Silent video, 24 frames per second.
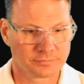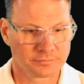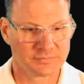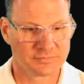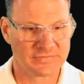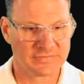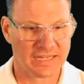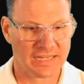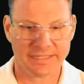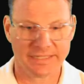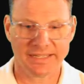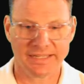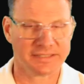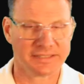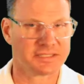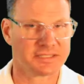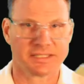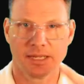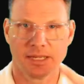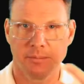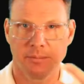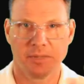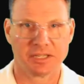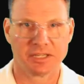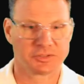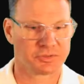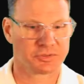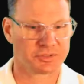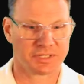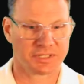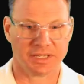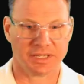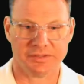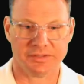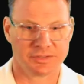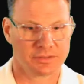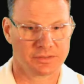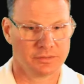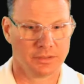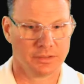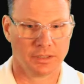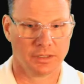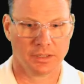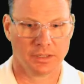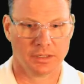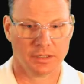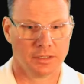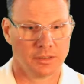And again, same exercise.
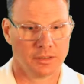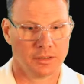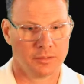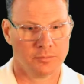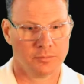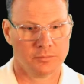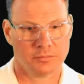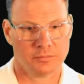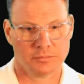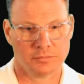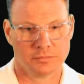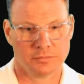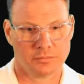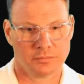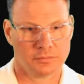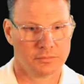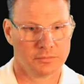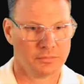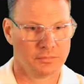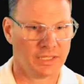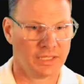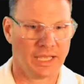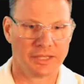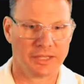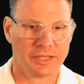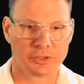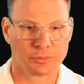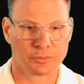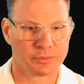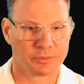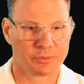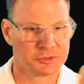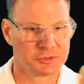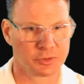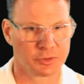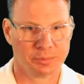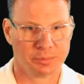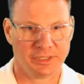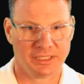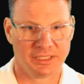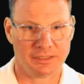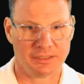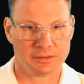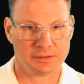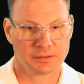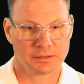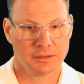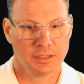Um, lather, rinse,
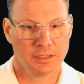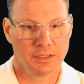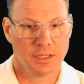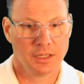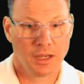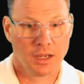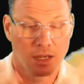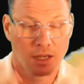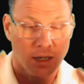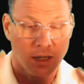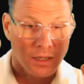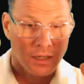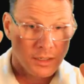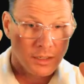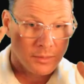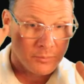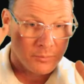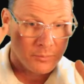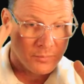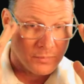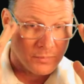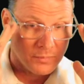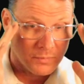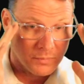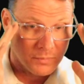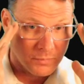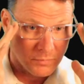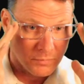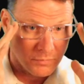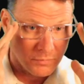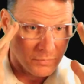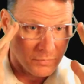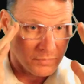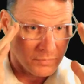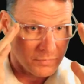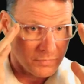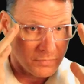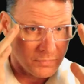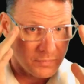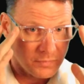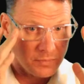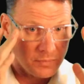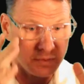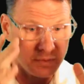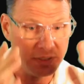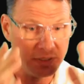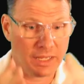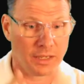repeat. Um,
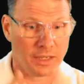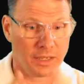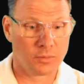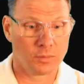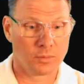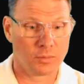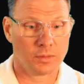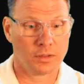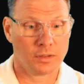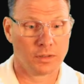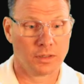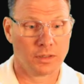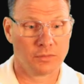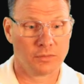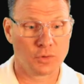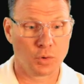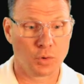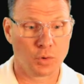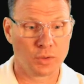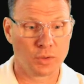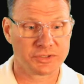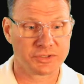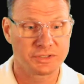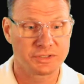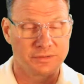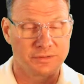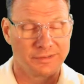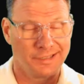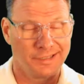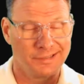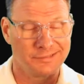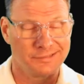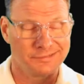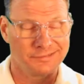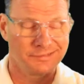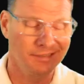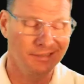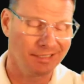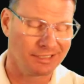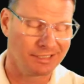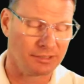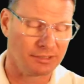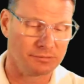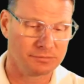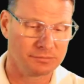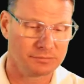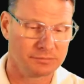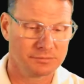now, of course, you
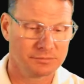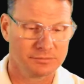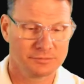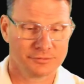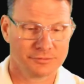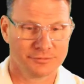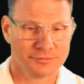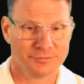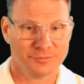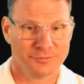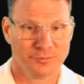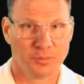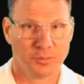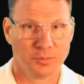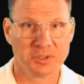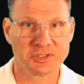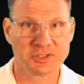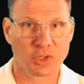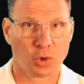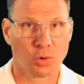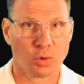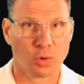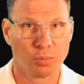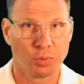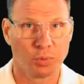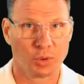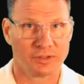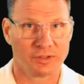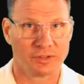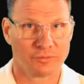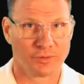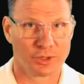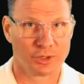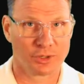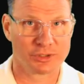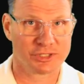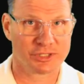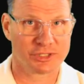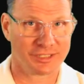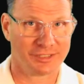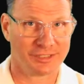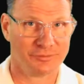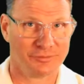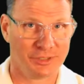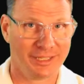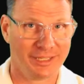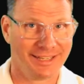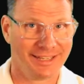know, what's the whole point of versioning
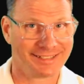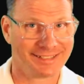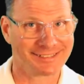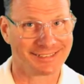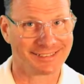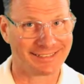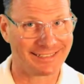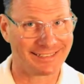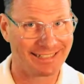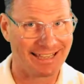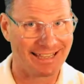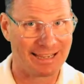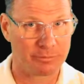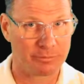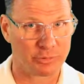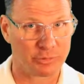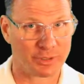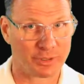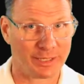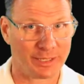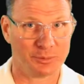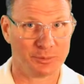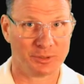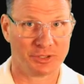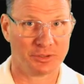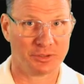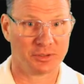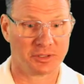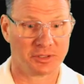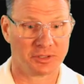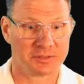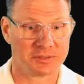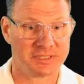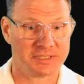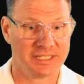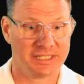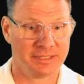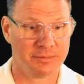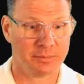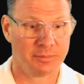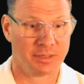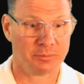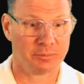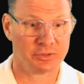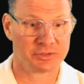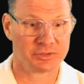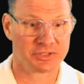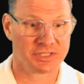if you can't collaborate with your other team
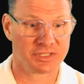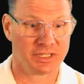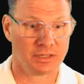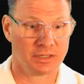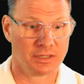members?